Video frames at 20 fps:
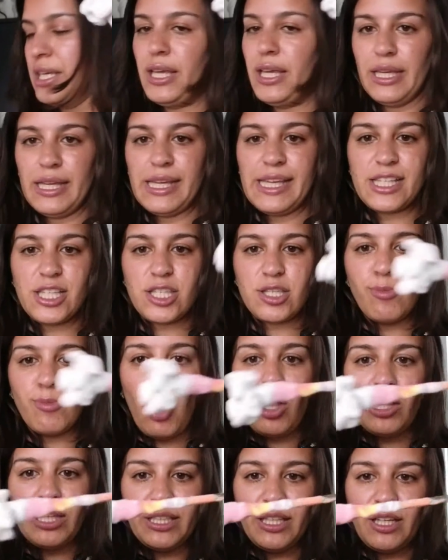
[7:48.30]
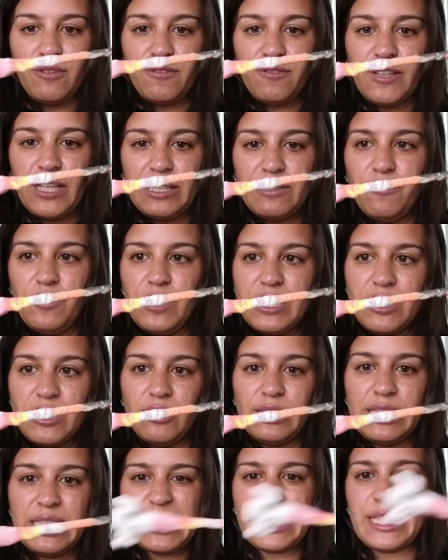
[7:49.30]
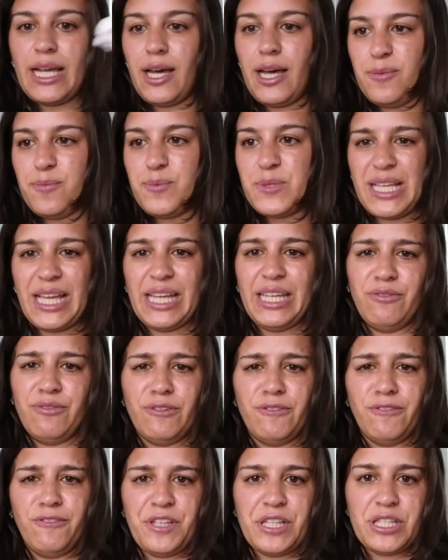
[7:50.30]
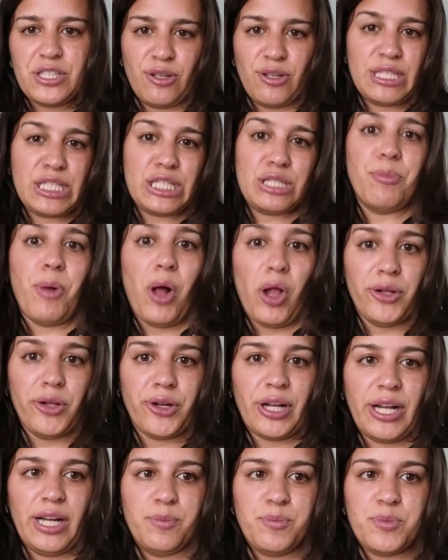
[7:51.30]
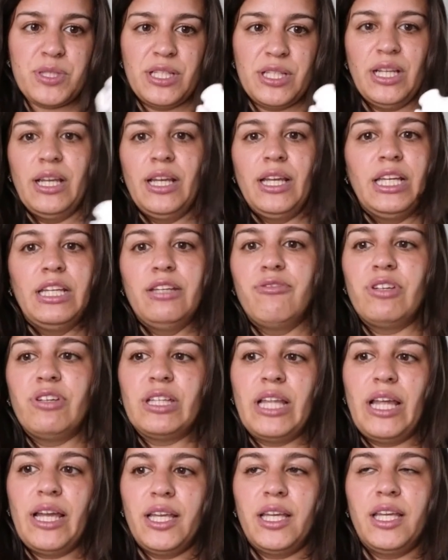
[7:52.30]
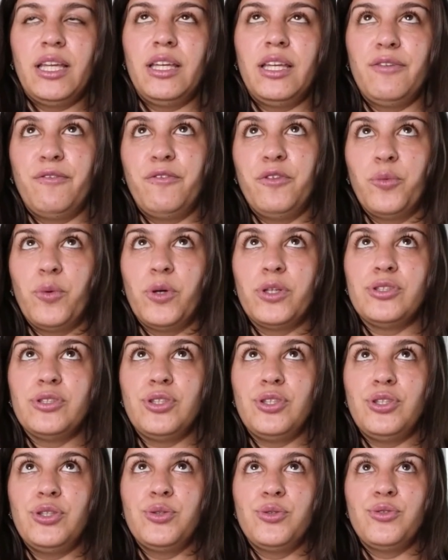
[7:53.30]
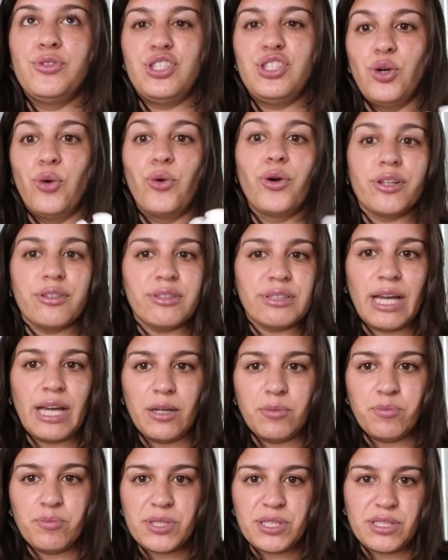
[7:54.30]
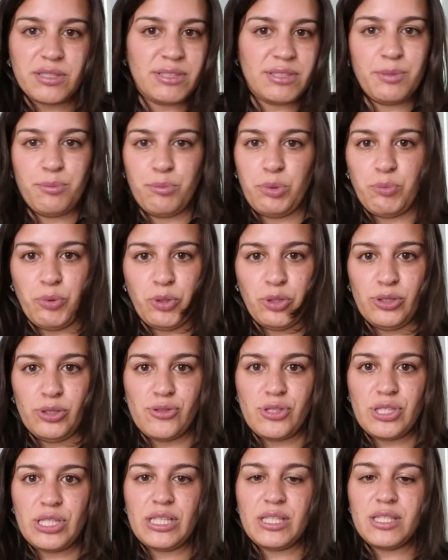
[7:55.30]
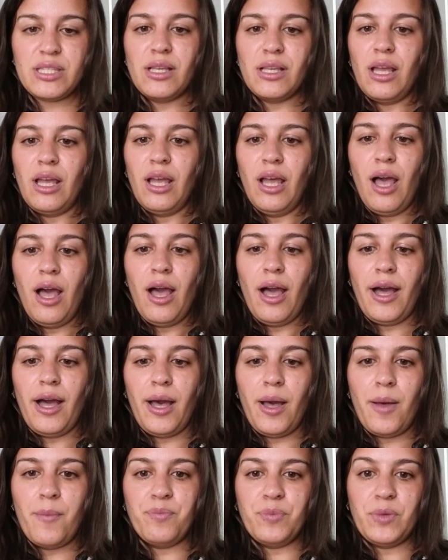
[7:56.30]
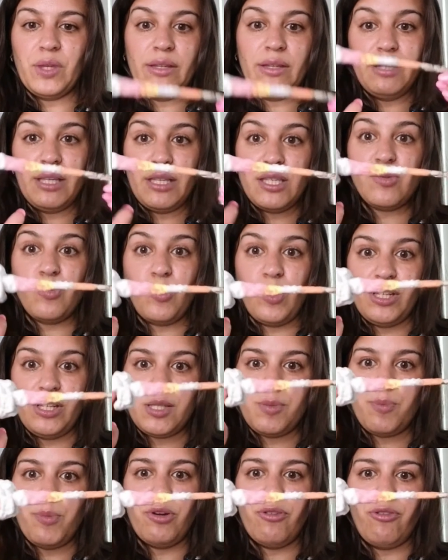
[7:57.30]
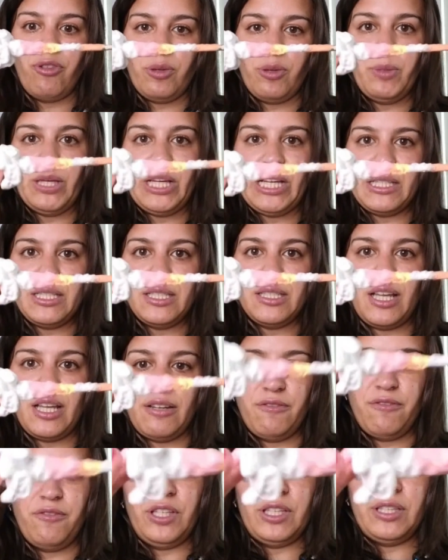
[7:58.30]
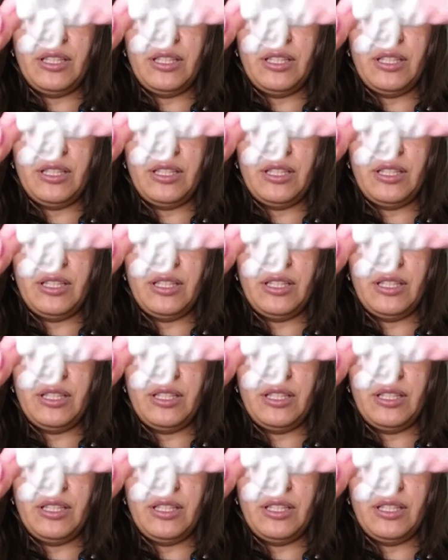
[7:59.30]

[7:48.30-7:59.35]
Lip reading: it's small enough that fits on these cups and even fits on smaller cups. Even like if you want to use yogurt cups, some people use this. This one is perfect because it can fit. And